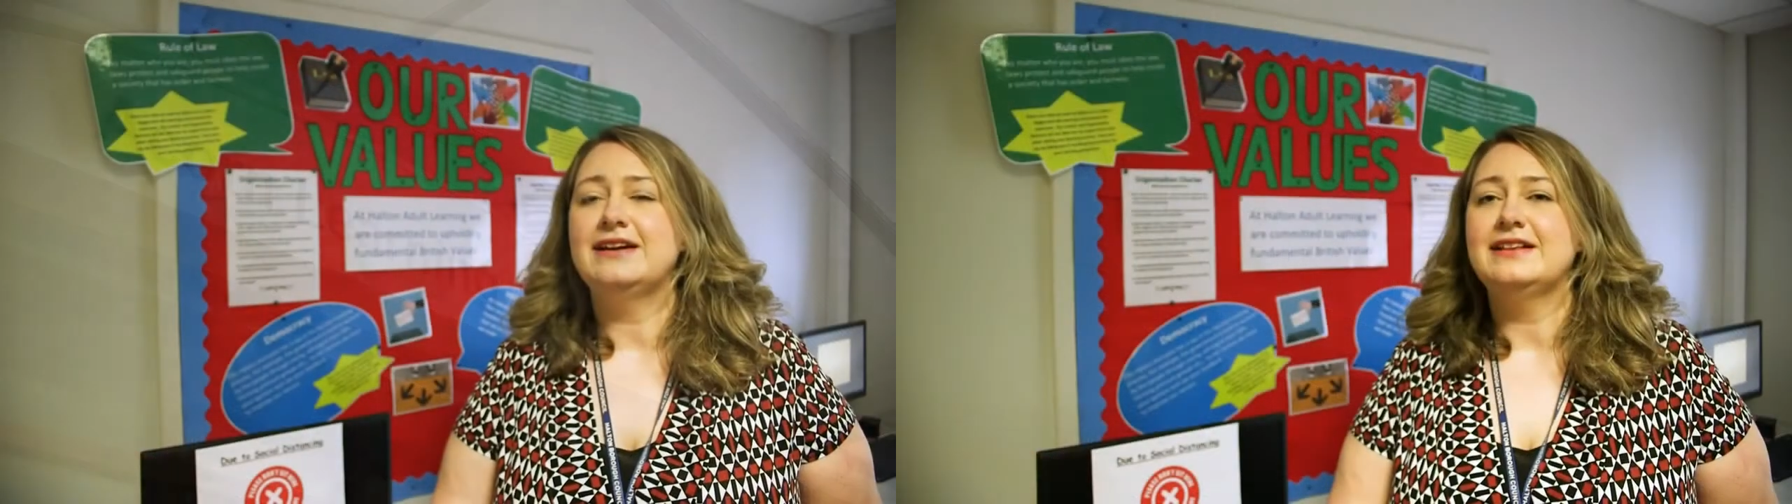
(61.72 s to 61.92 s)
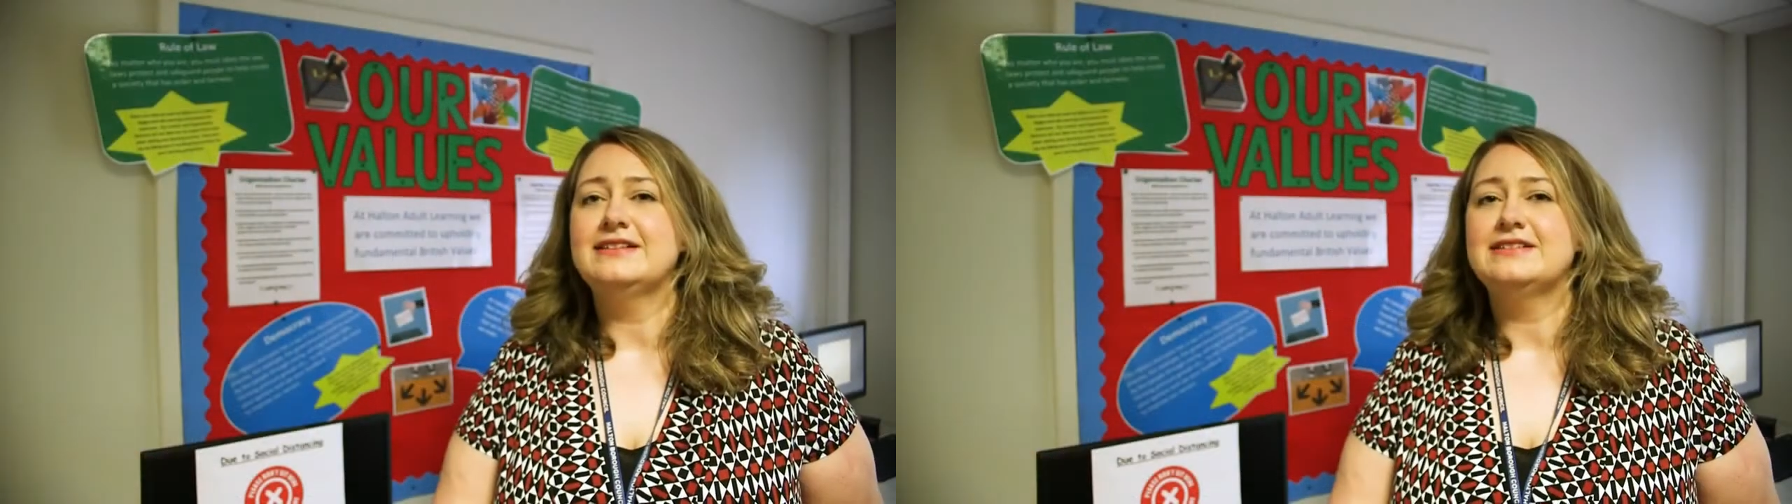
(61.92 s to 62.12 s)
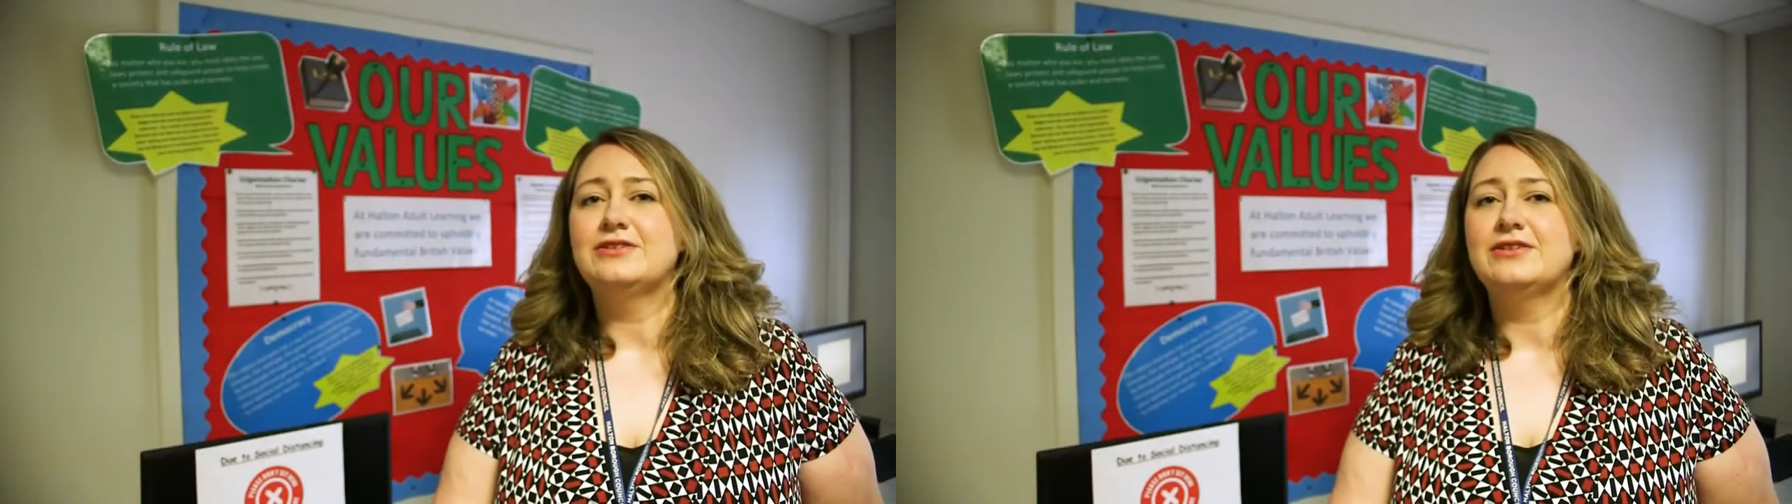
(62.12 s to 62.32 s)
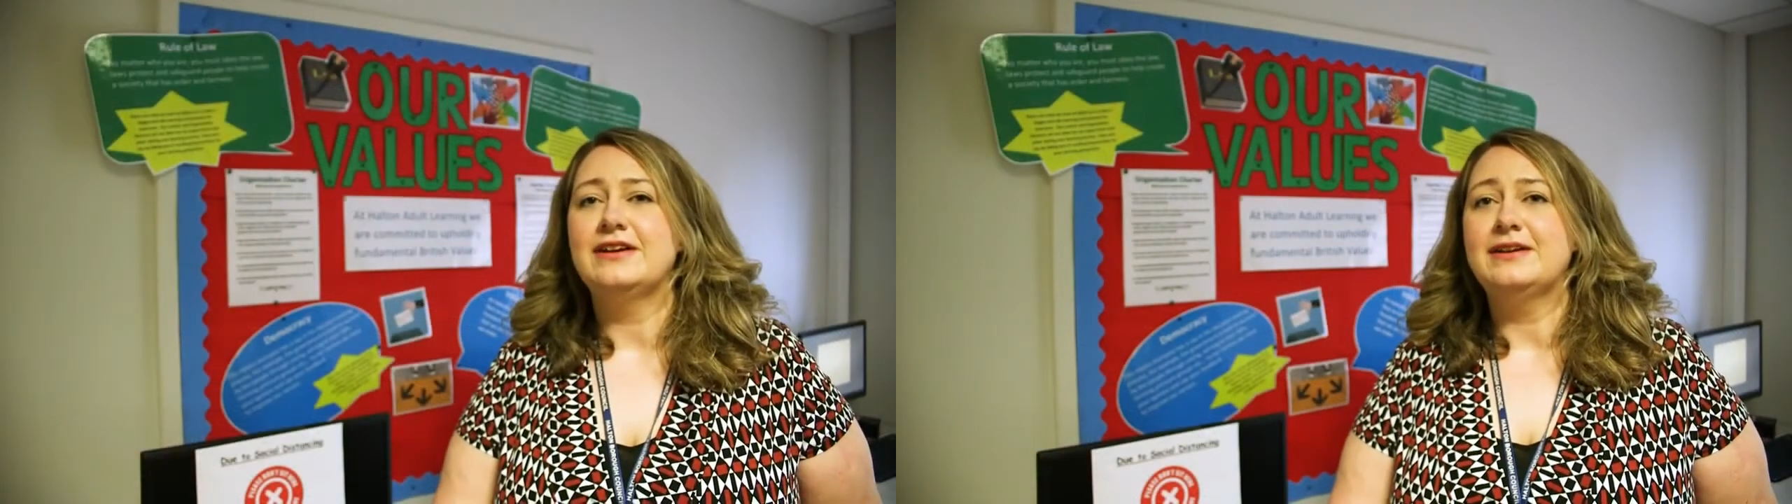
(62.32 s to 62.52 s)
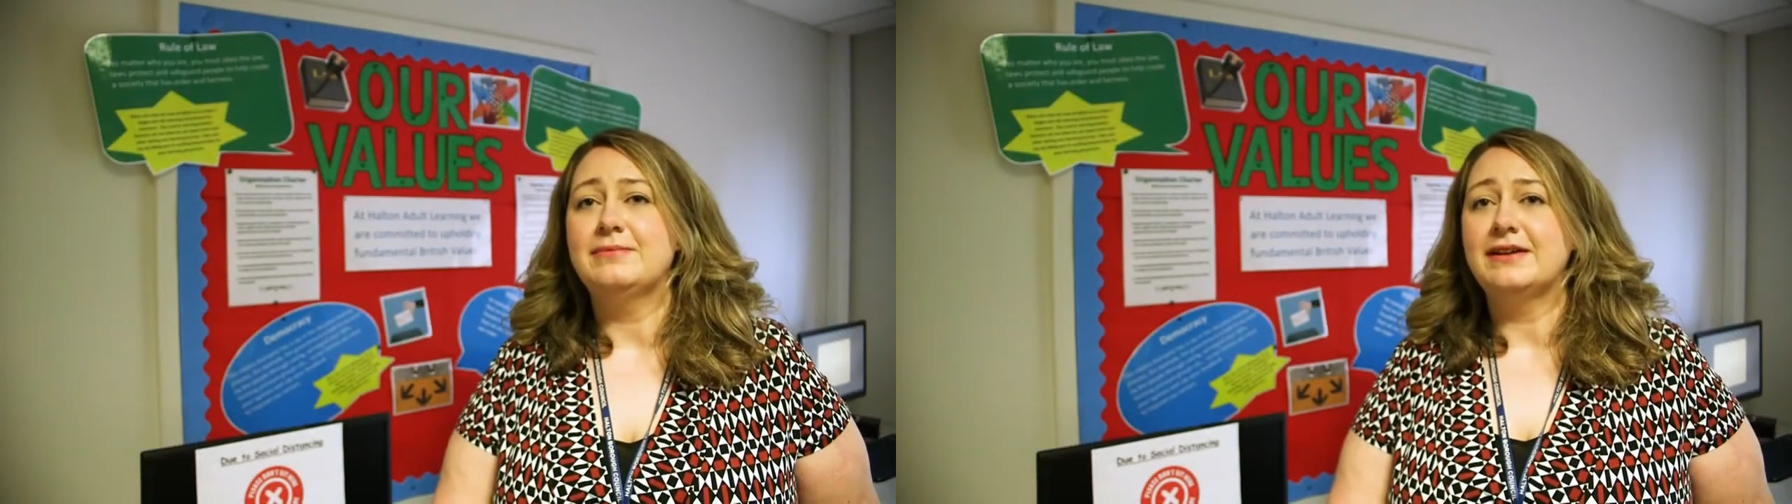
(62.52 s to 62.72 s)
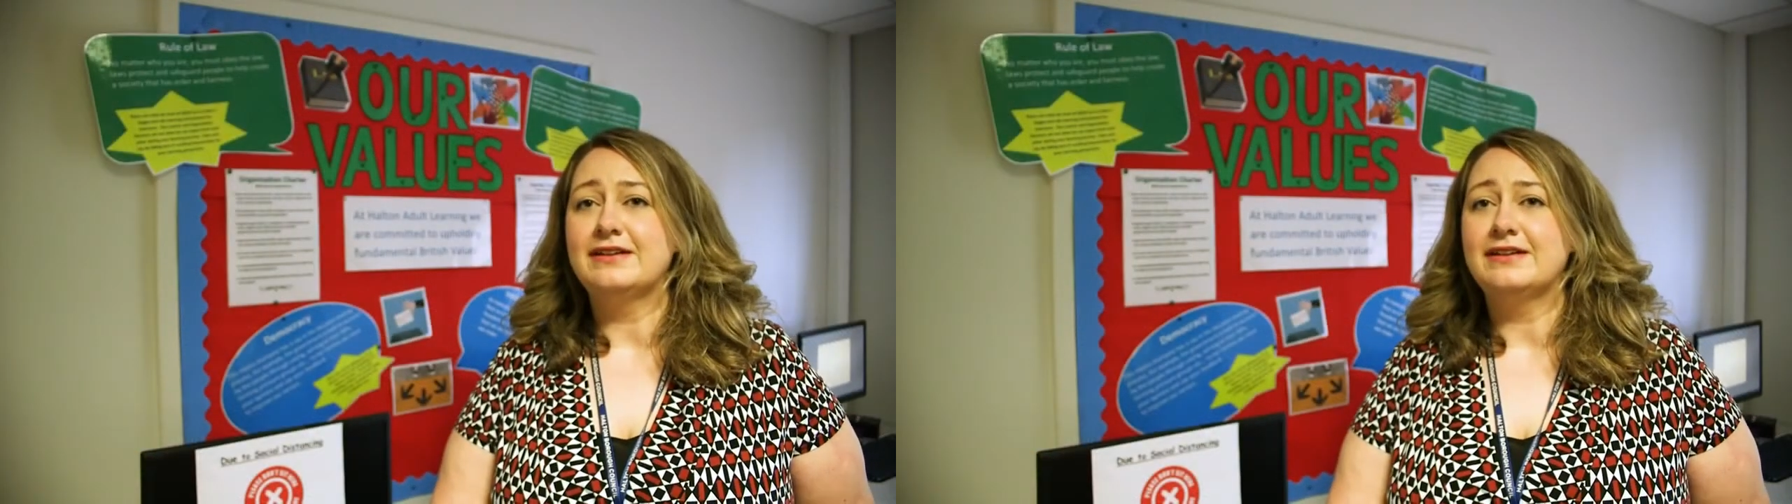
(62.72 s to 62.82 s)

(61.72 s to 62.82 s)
I like to create in my